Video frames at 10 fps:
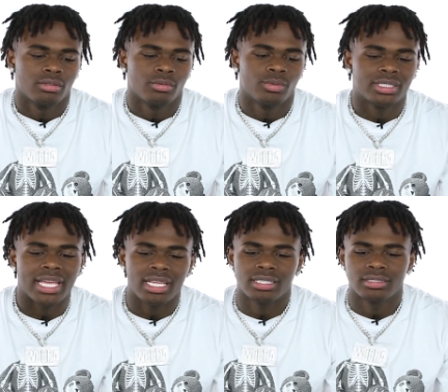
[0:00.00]
with
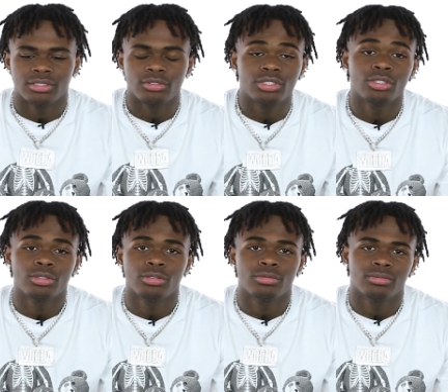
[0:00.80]
that
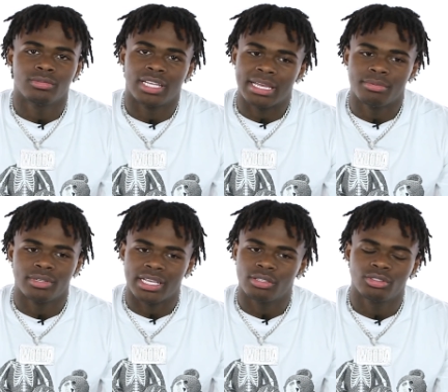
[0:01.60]
YouTube label,
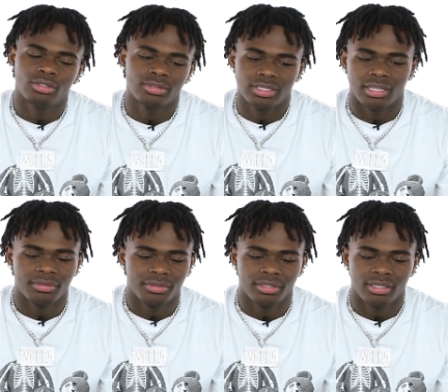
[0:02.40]
that YouTube
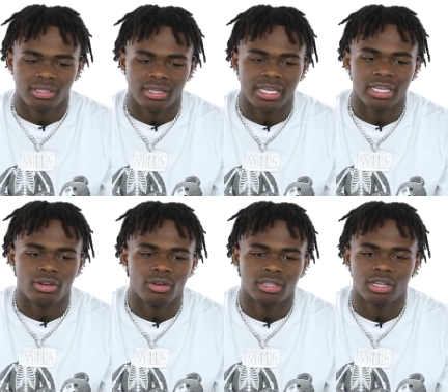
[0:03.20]
stuff, it can
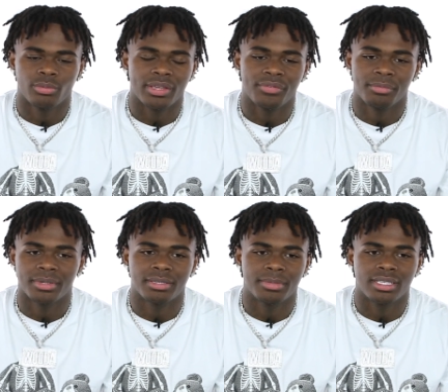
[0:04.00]
go a long way for
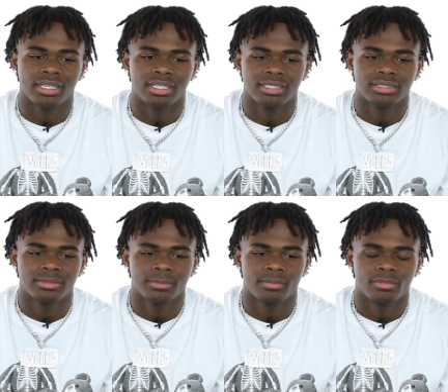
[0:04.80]
me because
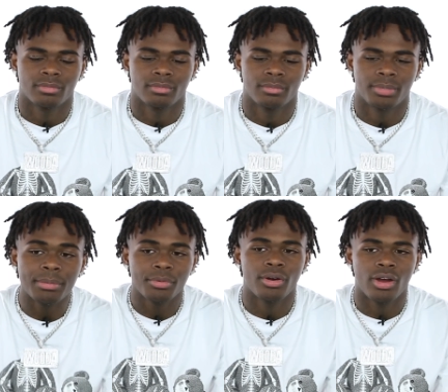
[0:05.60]

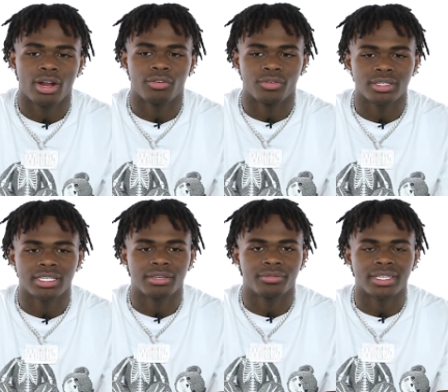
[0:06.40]
people are
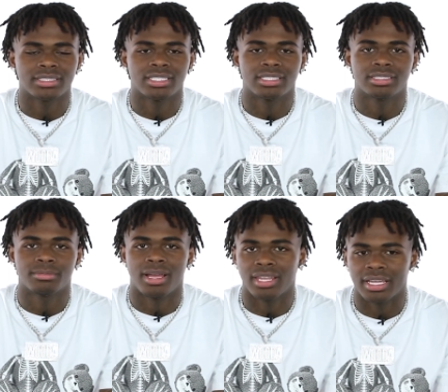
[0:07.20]
really invested into
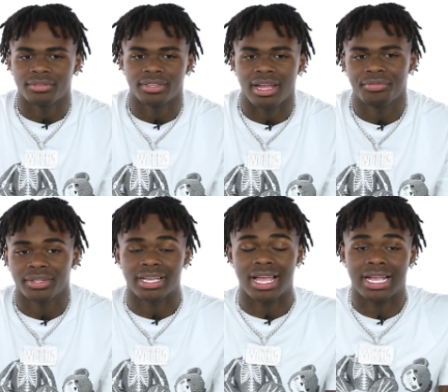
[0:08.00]
my life, and I feel
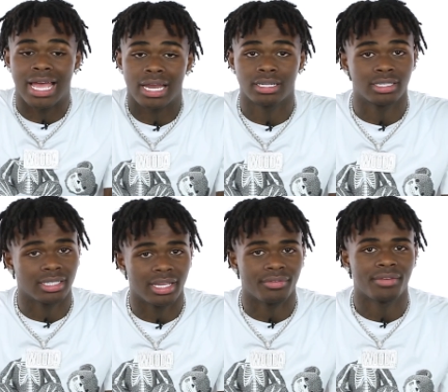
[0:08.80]
like I got a good
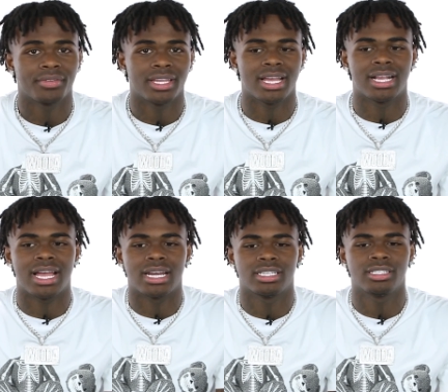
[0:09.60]
life. I feel like I
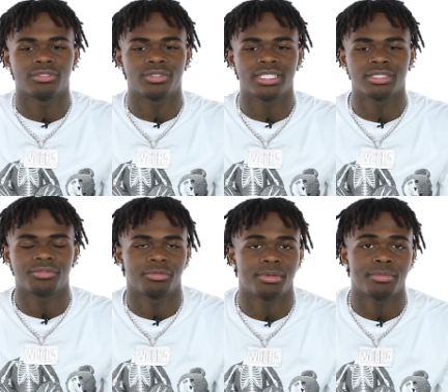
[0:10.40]
got a good reason
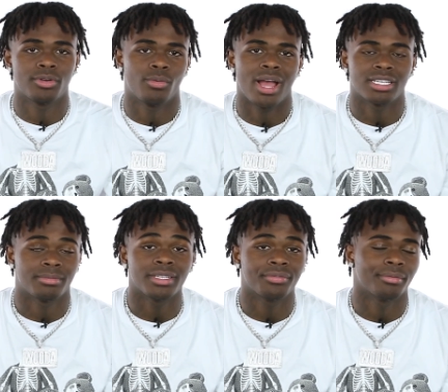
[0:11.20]
for people to watch
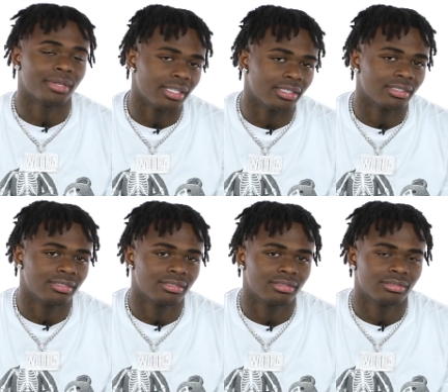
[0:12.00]
me for me.
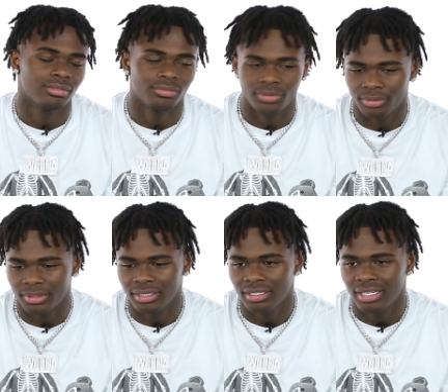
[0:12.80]
You feel
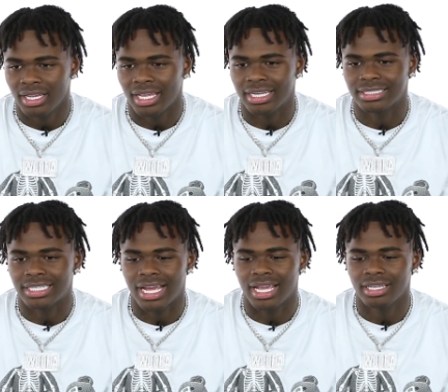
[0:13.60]
me? And it's
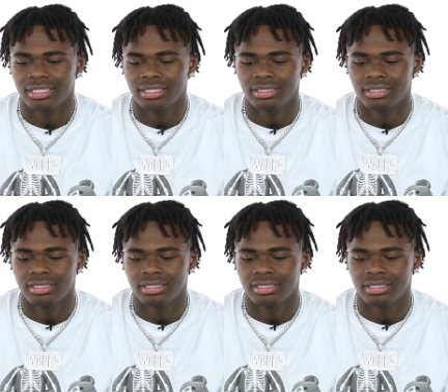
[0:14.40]
not